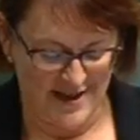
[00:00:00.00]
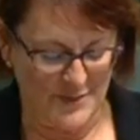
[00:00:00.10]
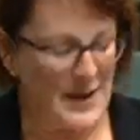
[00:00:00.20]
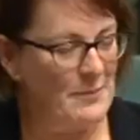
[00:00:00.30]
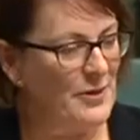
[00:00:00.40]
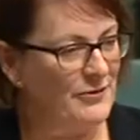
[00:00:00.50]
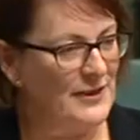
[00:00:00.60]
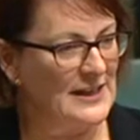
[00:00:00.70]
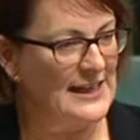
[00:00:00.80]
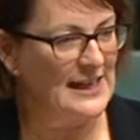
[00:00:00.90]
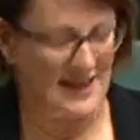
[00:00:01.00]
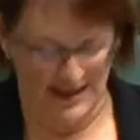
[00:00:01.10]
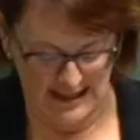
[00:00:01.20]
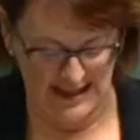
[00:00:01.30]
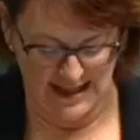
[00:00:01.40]
The member for
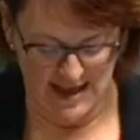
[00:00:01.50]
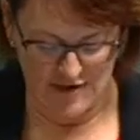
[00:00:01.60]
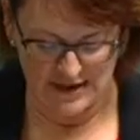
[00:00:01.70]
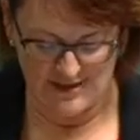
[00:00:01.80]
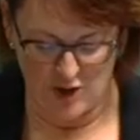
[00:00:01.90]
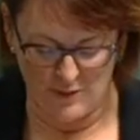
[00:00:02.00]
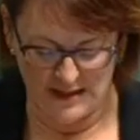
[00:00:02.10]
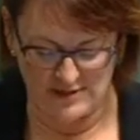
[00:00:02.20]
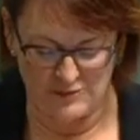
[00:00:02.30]
Lingiari's comments